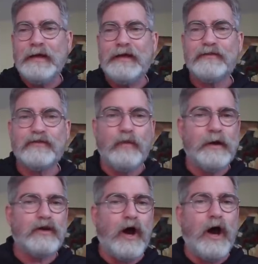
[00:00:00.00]
he's the
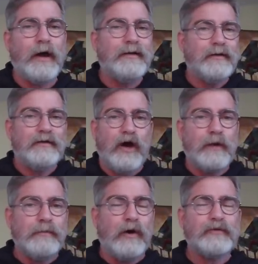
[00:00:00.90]
one God, not
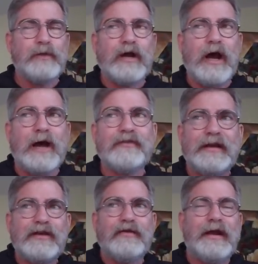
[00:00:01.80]
a multiple gods, and
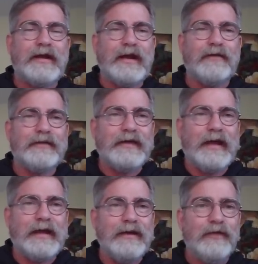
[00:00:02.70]
he created
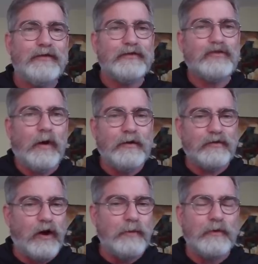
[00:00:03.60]
everything. The stories
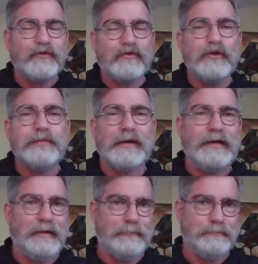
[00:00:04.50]
are almost duplicate.